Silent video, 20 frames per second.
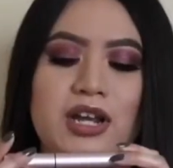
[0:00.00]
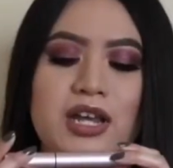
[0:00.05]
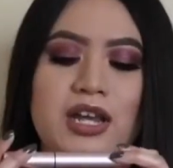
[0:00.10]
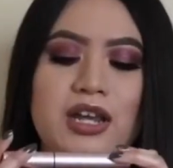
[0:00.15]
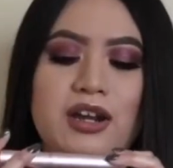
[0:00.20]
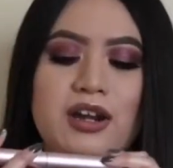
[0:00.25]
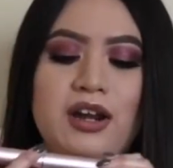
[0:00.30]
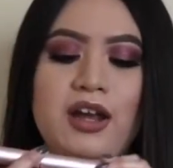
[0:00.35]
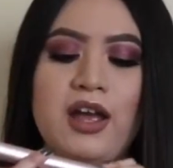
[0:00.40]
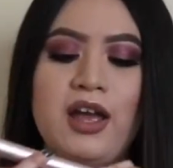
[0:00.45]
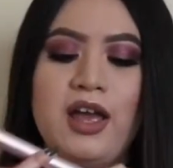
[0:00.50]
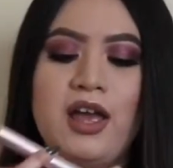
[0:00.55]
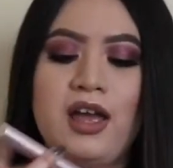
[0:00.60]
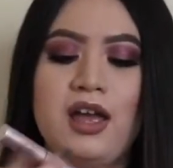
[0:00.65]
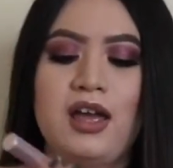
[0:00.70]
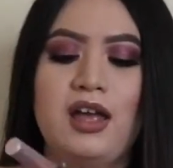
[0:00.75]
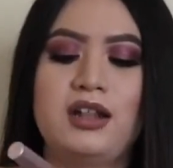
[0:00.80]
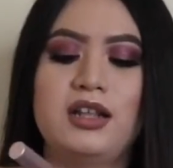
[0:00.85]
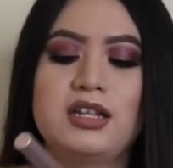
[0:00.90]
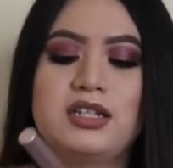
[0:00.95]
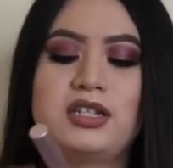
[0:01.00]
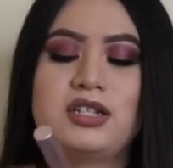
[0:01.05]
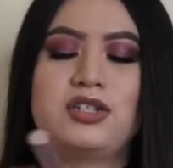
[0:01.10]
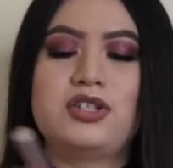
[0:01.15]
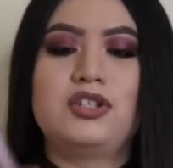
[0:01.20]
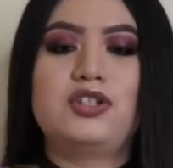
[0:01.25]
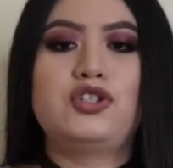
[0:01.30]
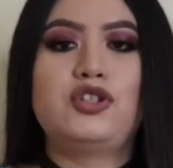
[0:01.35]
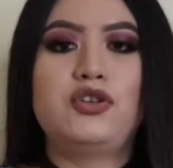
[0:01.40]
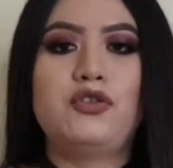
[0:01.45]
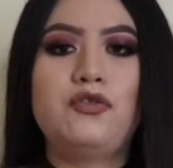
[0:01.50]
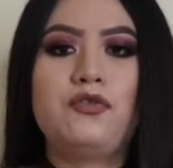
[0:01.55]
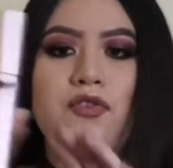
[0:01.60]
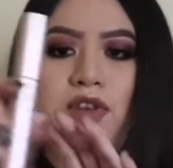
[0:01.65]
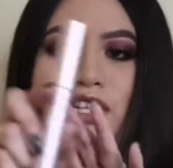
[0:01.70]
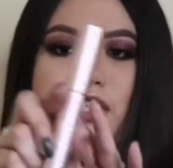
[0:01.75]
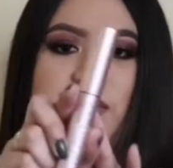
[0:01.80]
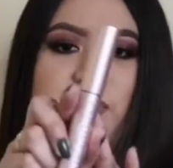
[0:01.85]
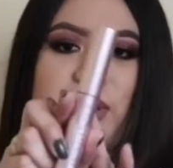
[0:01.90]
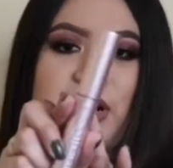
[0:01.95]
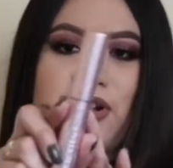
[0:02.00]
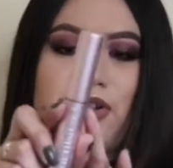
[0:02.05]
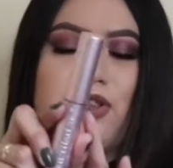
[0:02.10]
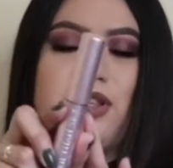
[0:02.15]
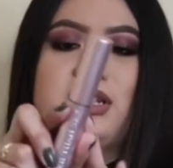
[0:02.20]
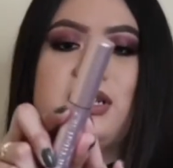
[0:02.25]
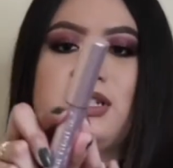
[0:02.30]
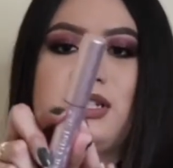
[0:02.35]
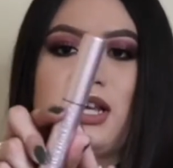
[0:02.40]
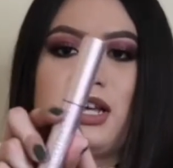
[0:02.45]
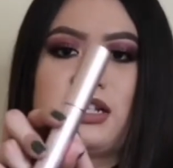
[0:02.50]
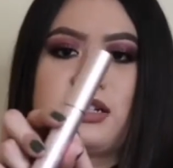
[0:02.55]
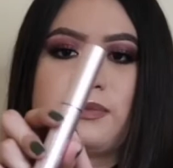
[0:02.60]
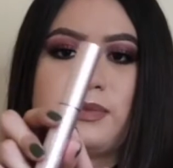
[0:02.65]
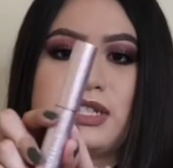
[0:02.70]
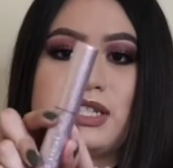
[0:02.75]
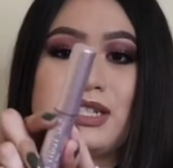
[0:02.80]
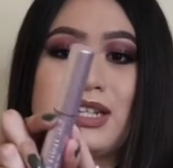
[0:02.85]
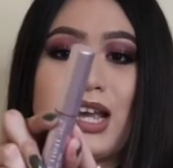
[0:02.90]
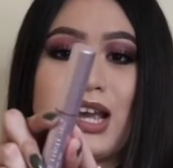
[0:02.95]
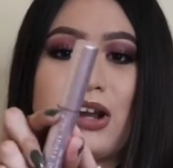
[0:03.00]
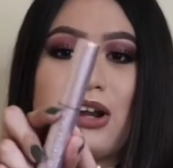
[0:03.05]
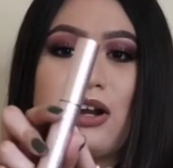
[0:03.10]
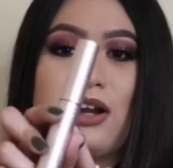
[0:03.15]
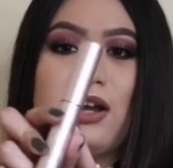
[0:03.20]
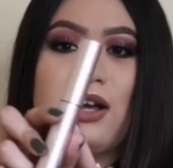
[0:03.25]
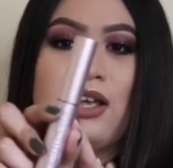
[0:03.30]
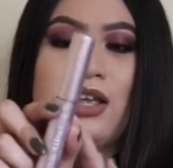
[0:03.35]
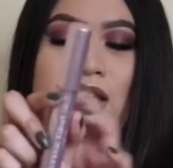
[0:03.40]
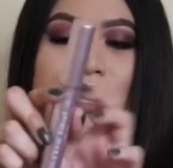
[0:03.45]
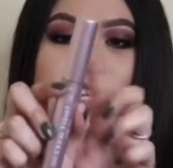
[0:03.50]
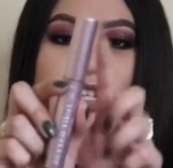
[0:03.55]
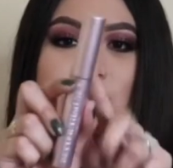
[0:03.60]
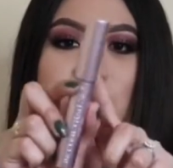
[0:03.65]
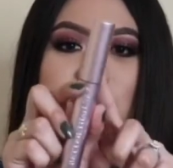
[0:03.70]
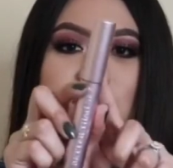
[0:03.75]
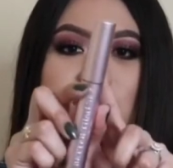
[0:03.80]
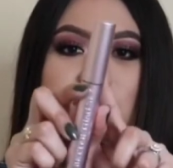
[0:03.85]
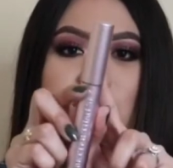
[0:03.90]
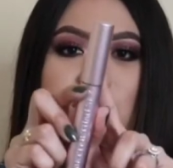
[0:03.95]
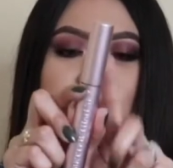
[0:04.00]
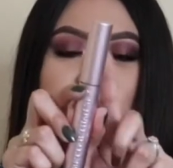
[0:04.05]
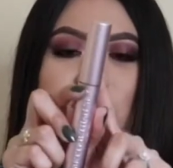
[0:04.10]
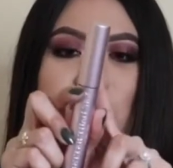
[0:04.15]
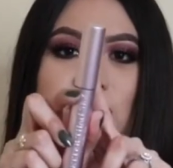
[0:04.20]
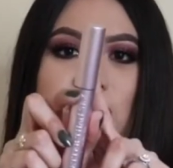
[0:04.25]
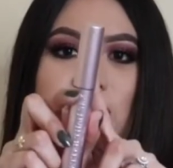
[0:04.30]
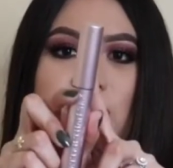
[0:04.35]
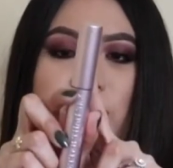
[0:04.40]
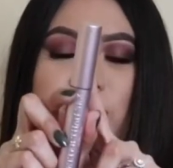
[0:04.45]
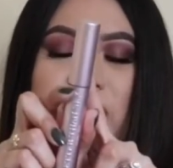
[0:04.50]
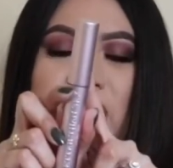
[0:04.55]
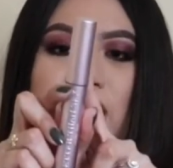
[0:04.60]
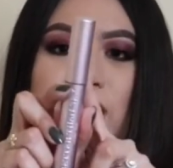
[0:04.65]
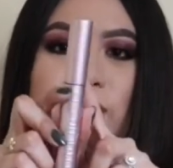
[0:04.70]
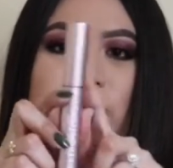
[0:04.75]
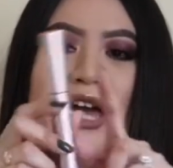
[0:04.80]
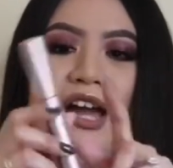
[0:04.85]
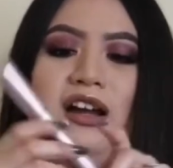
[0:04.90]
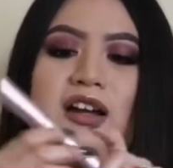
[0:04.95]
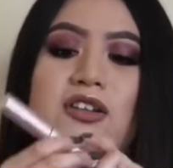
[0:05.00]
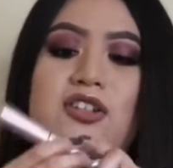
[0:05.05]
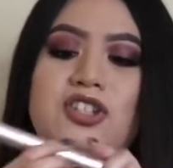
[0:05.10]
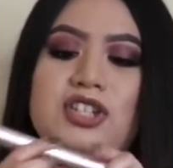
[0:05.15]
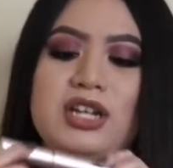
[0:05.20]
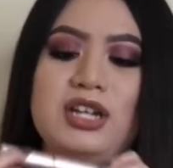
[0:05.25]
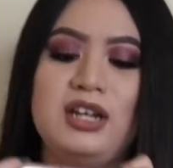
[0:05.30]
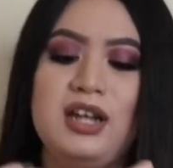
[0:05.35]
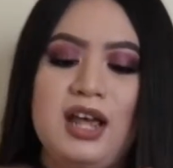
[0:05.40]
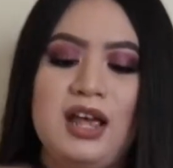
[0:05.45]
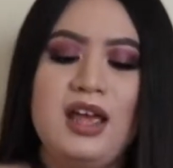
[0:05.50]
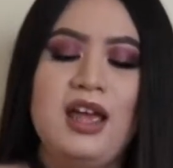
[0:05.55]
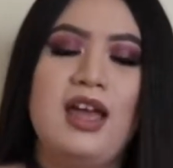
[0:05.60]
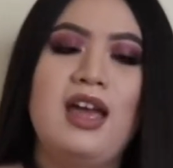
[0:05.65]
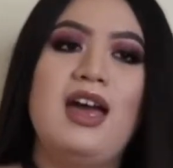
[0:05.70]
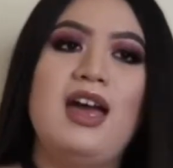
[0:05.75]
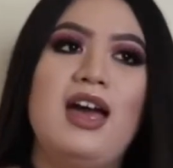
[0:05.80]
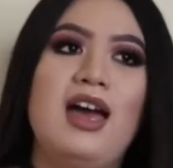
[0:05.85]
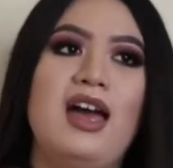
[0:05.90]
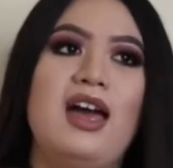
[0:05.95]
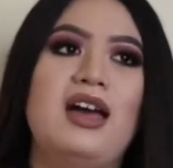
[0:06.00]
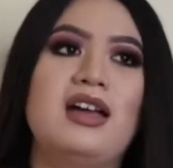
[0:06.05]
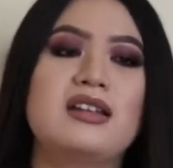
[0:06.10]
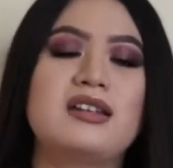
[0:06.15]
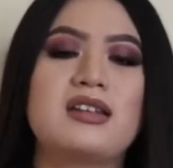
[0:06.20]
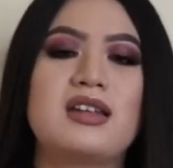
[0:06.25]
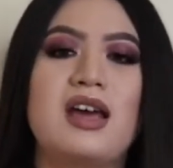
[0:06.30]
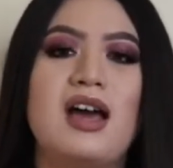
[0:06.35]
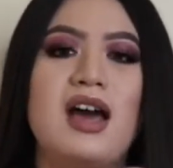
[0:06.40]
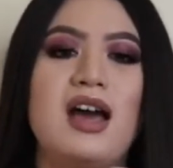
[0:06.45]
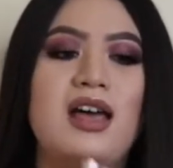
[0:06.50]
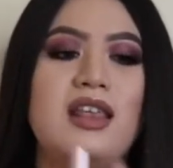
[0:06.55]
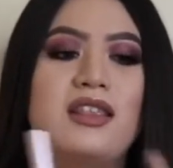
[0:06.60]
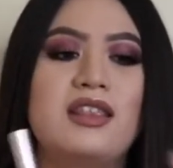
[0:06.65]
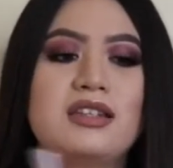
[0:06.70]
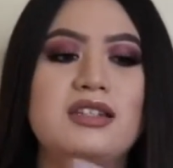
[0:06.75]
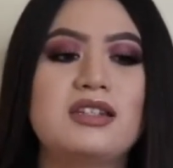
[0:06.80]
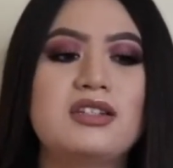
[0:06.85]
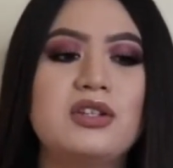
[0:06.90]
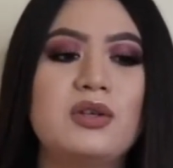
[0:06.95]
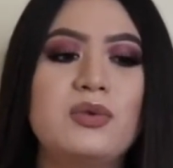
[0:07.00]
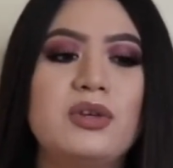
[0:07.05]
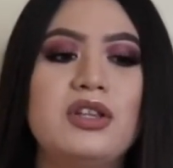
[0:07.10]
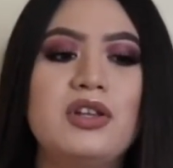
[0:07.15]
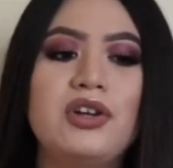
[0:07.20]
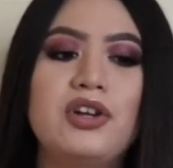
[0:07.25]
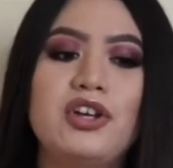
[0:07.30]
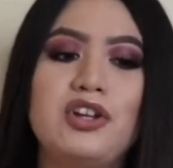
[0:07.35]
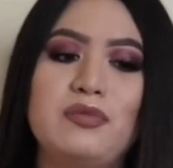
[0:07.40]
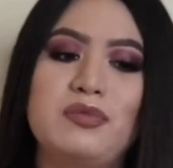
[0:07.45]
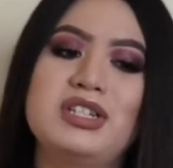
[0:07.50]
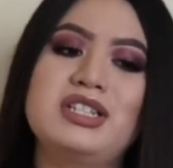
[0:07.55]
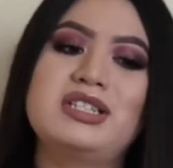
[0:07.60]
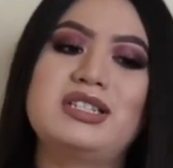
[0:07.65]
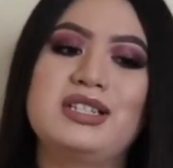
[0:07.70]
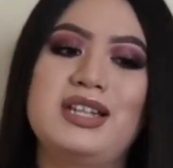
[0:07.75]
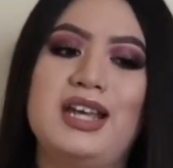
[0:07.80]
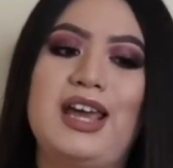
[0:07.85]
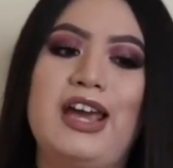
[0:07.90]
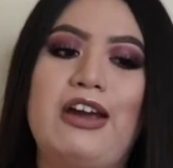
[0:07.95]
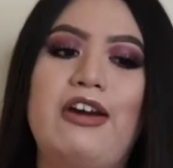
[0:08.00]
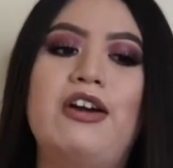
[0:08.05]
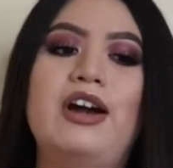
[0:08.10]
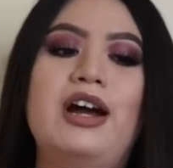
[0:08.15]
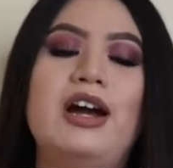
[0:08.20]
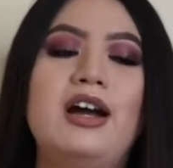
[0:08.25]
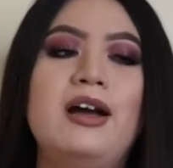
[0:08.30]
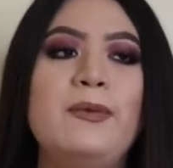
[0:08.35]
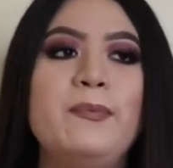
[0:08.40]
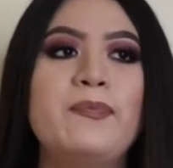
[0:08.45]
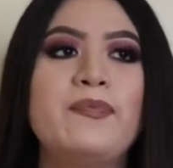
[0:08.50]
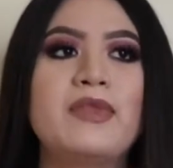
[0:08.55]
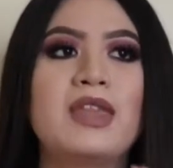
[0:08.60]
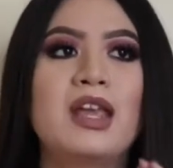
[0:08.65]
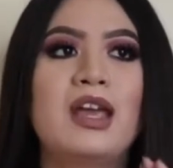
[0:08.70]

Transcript: here, and this is a Too Faced Better Than Sex mascara. It's just the one in the pink packaging, and this is a really good mascara.